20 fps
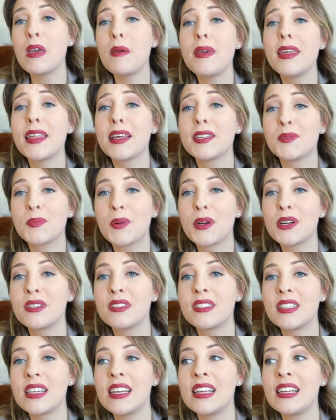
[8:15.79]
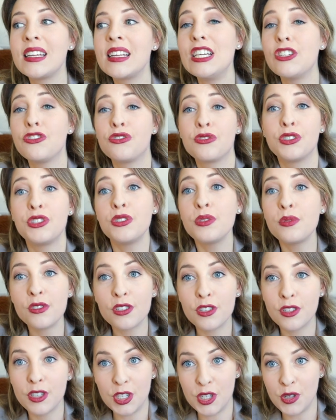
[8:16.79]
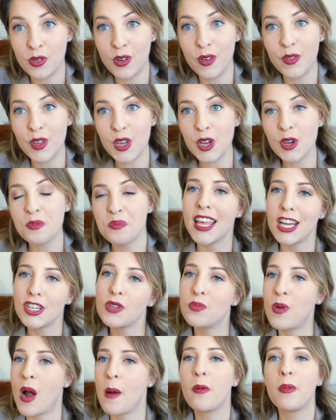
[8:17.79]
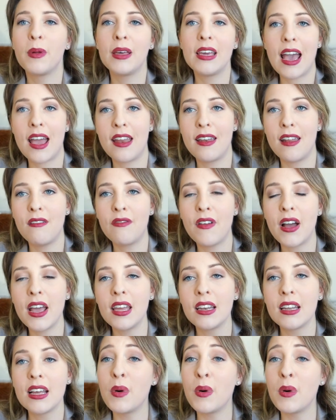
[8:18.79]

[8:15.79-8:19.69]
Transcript: Maybe this person introduced the two of you. They should probably get an invite.